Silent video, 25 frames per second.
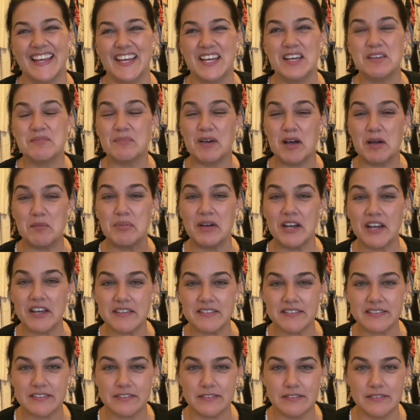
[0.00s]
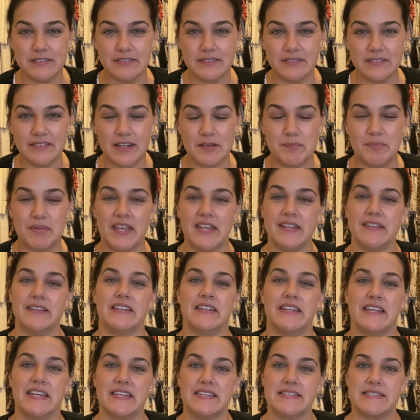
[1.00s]
My personal
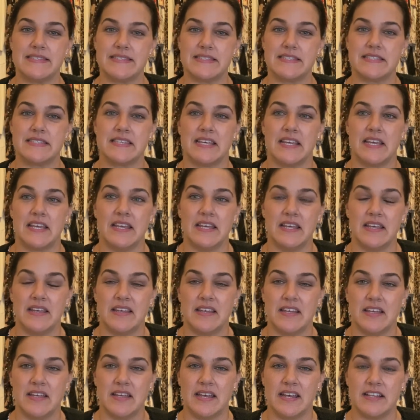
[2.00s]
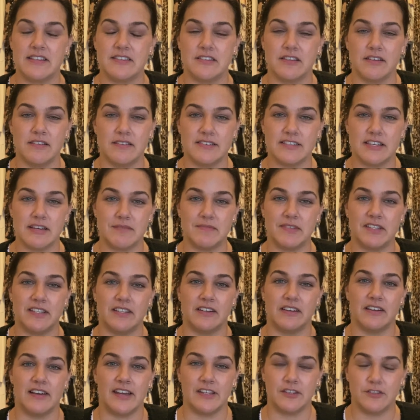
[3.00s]
opinion is, it's not something
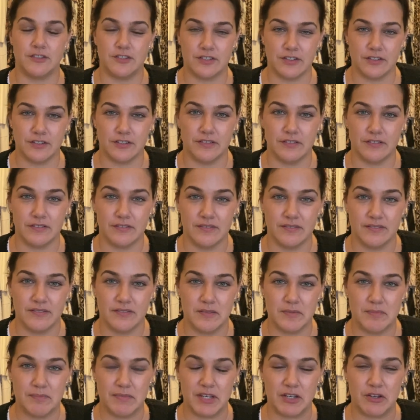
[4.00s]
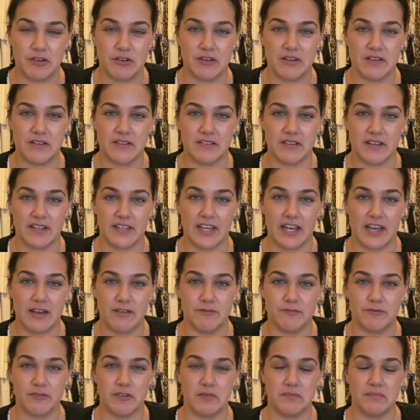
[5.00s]
that I do because I
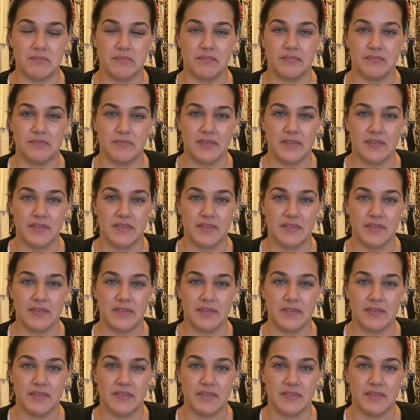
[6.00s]
come from